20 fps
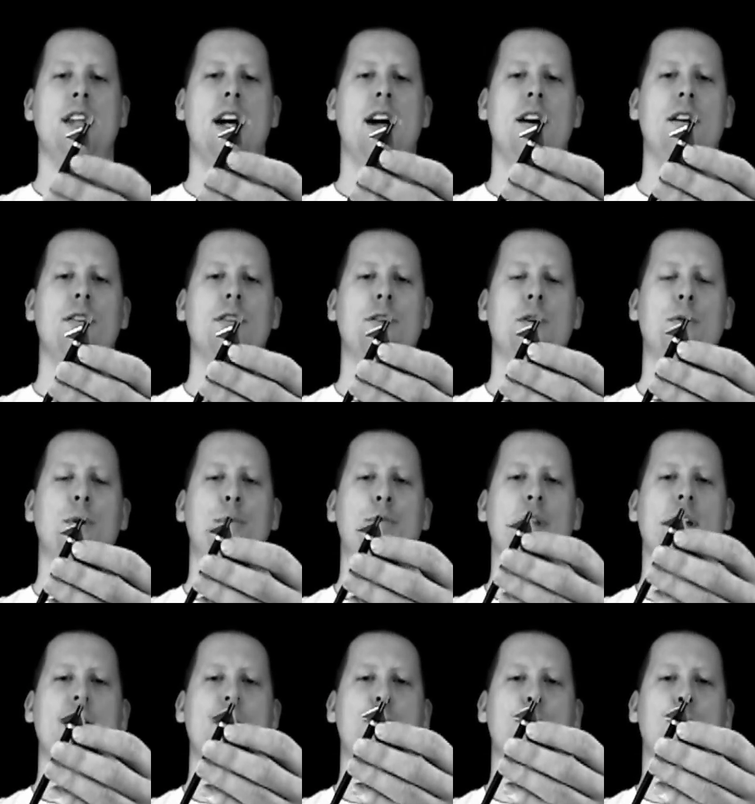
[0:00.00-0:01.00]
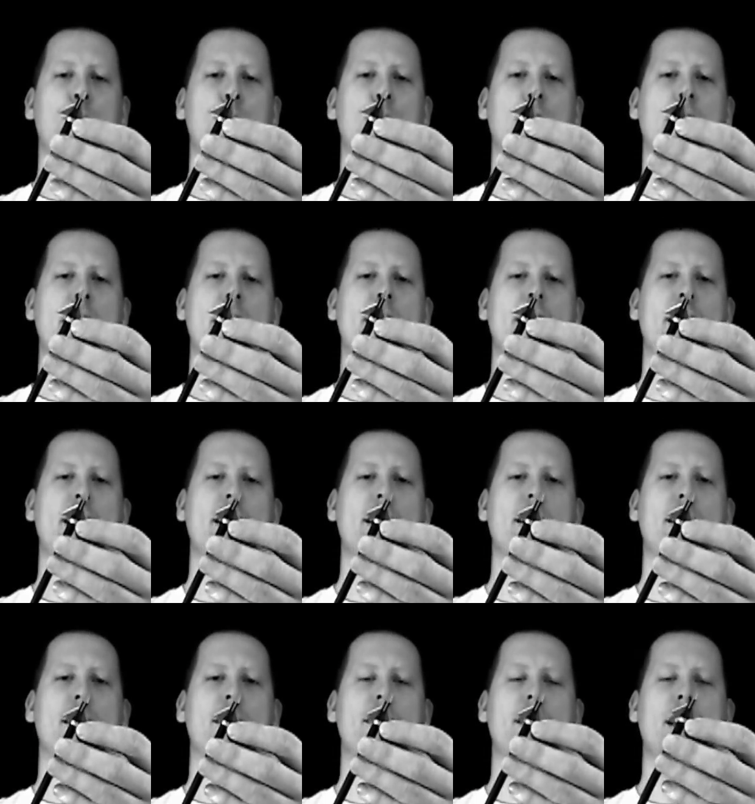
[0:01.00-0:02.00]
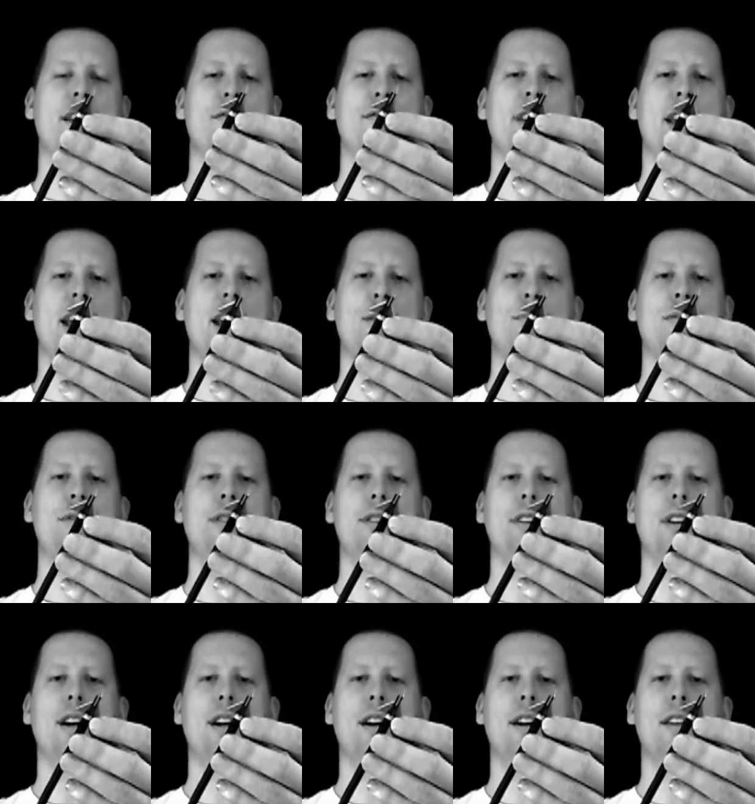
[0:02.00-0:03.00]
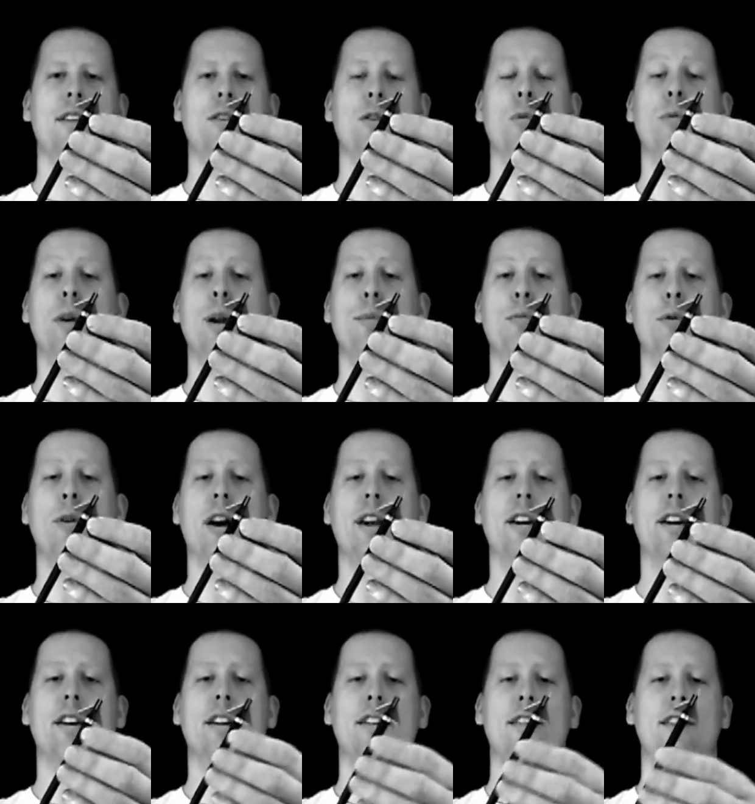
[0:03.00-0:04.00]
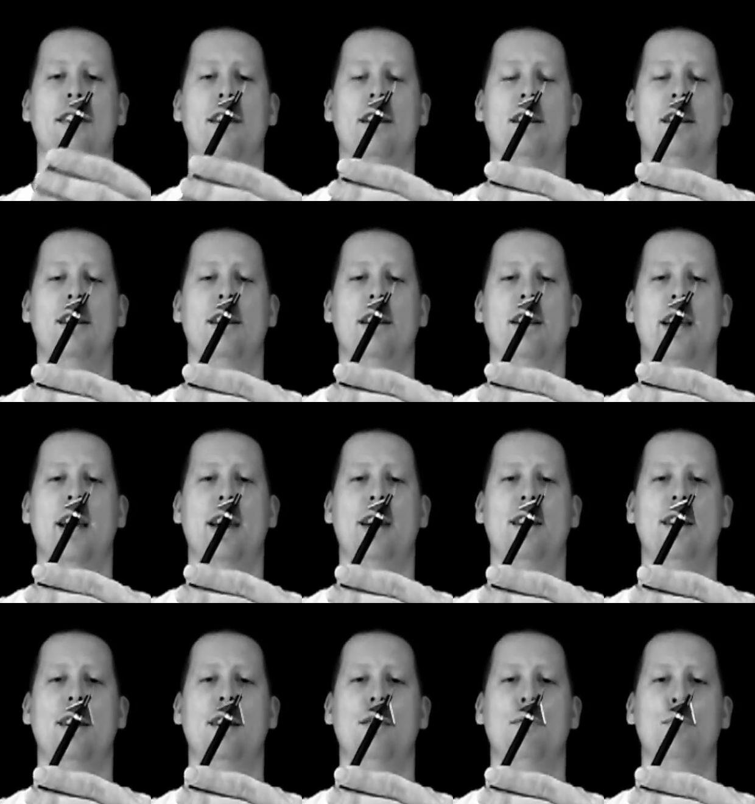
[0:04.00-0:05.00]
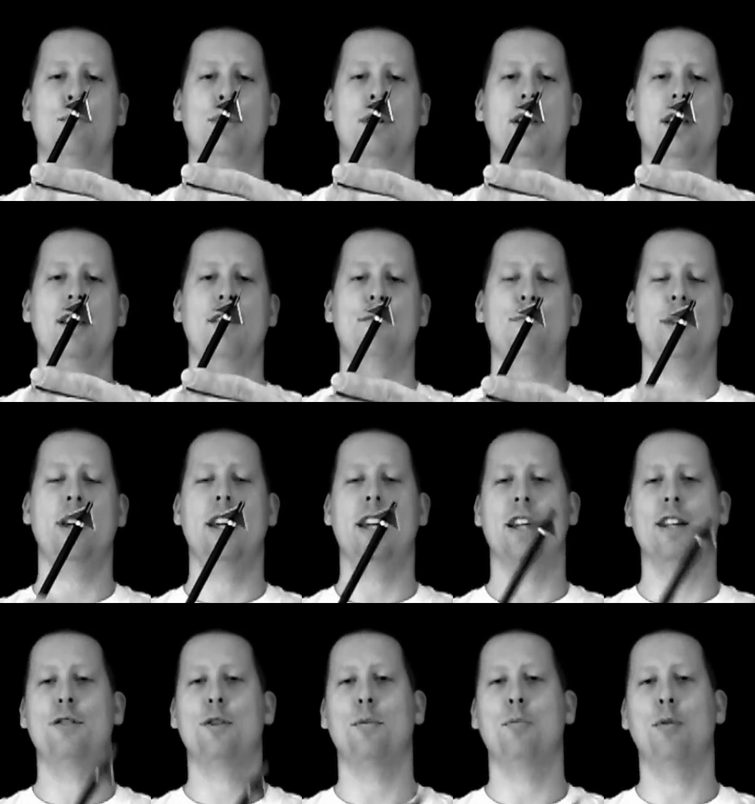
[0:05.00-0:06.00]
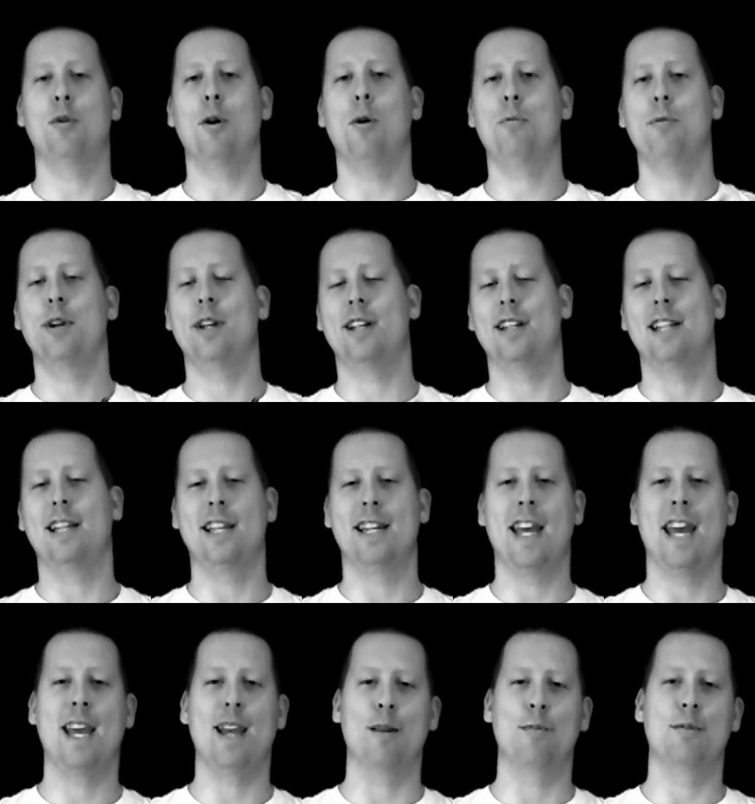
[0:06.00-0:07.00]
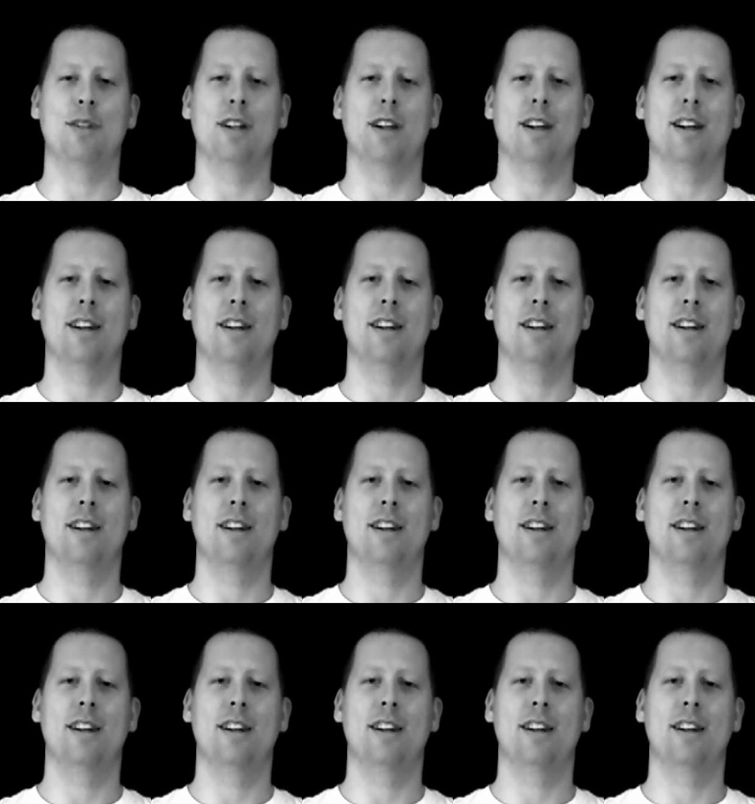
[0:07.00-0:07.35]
Now, the replaceable blade here, they've named the Rib Runner. And believe me, it's appropriately named.